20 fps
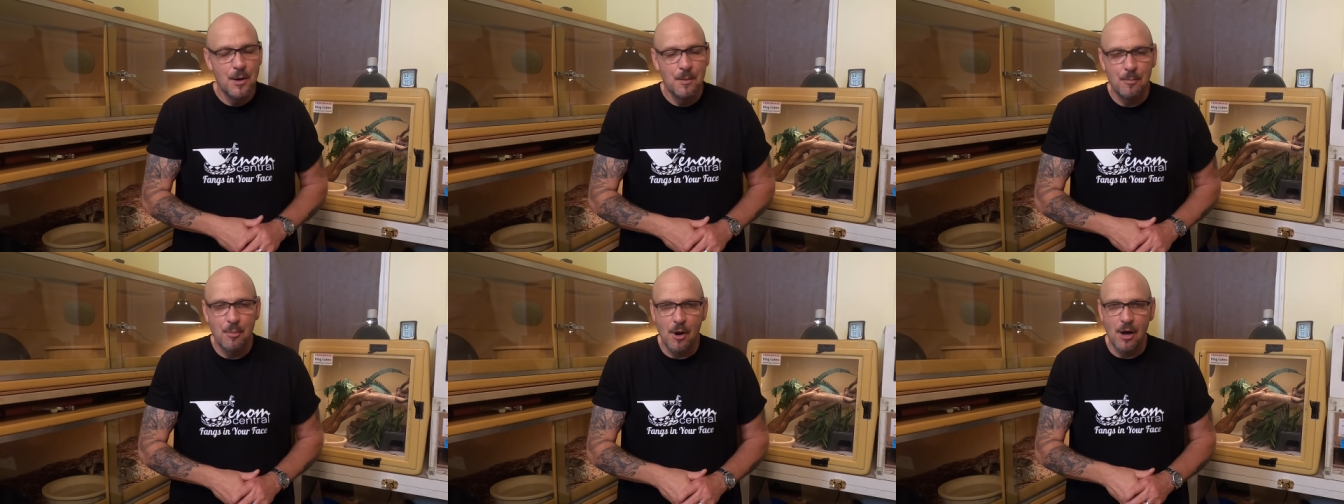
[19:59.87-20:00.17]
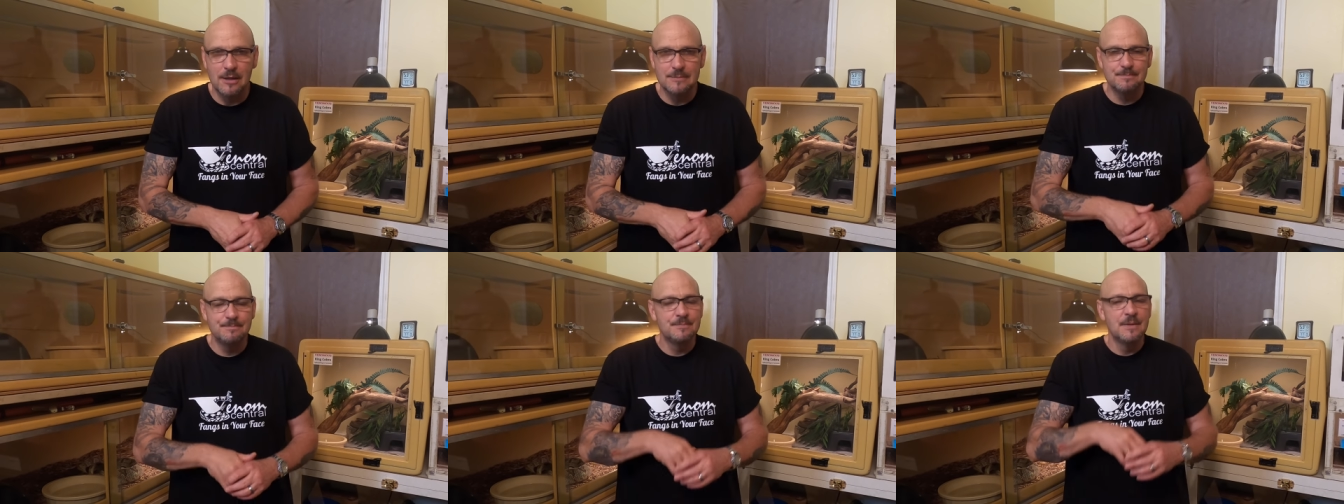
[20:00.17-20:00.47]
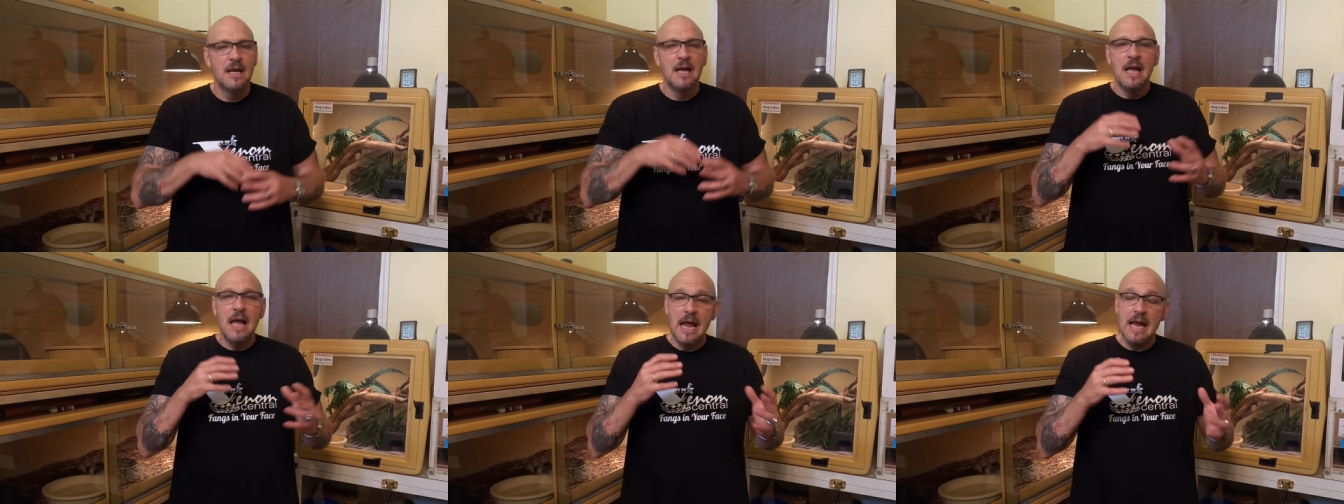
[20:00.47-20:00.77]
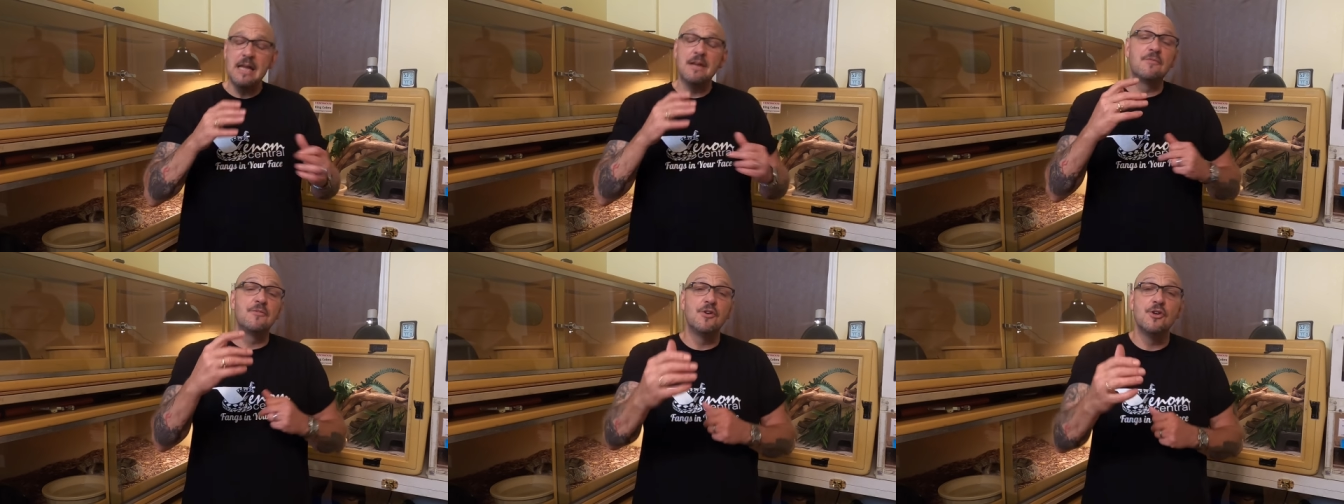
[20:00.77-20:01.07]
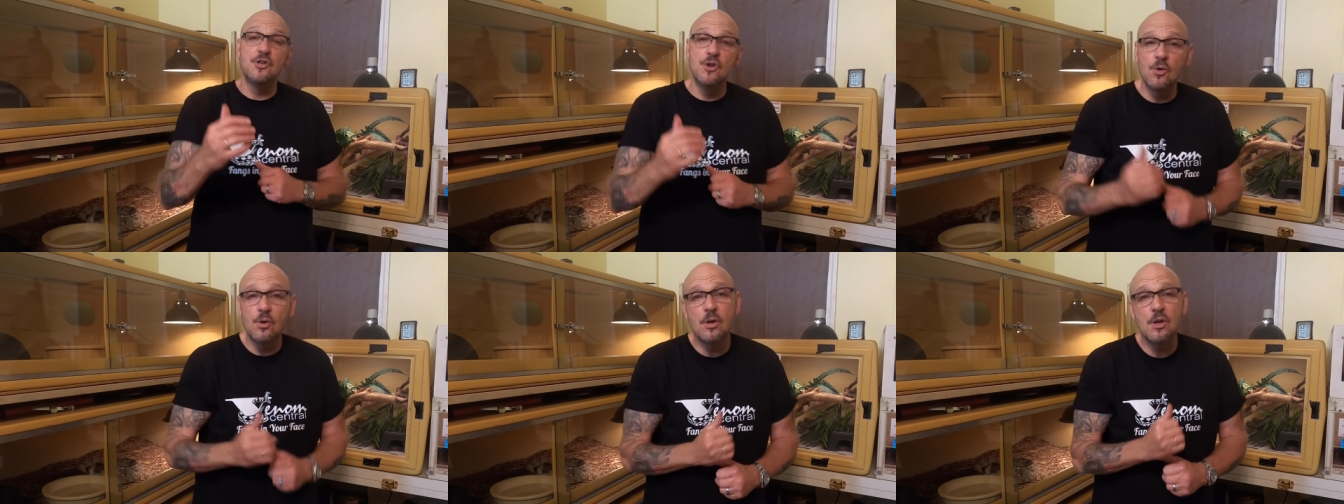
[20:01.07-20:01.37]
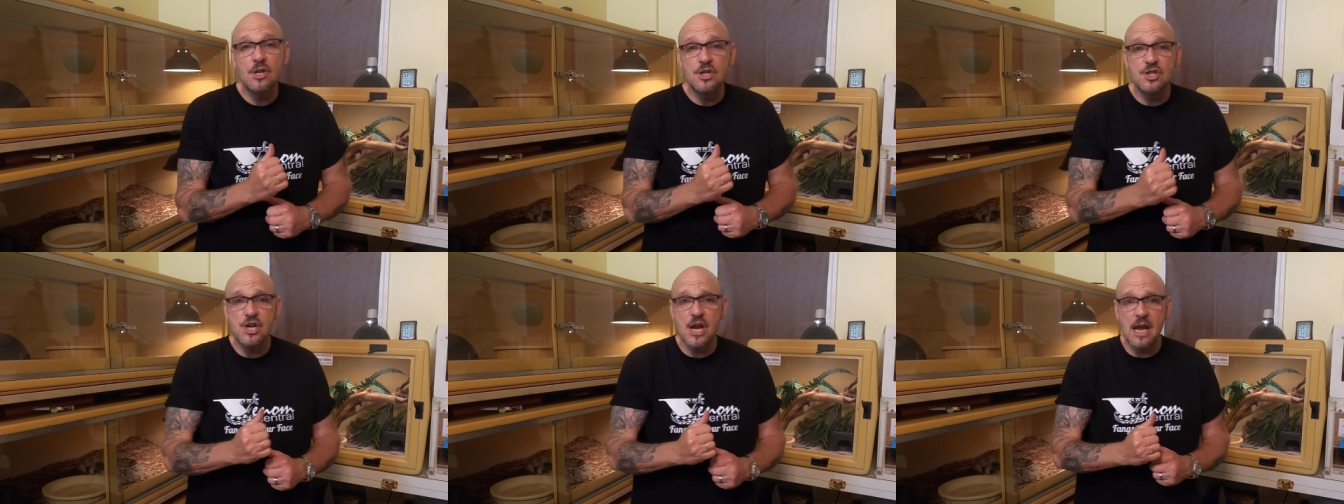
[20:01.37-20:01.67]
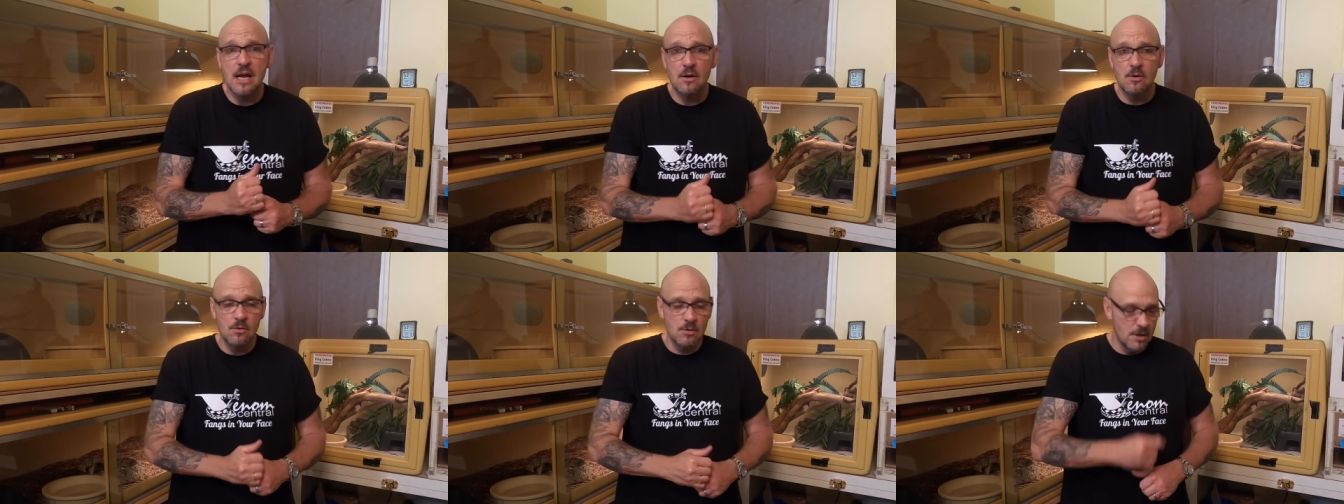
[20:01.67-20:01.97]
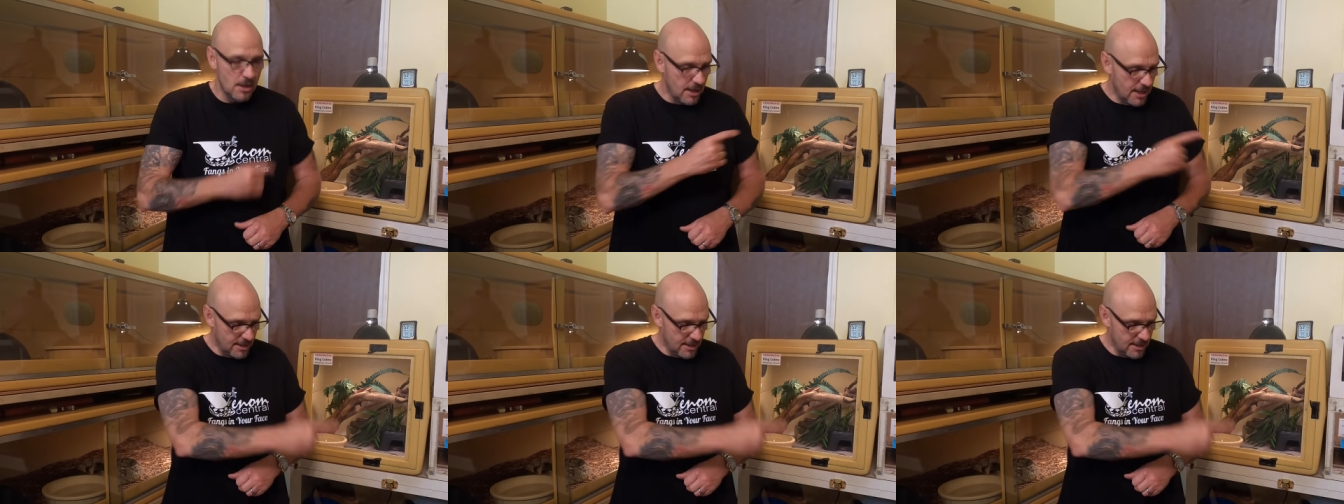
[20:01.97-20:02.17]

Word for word: But hey, if you're new to the channel,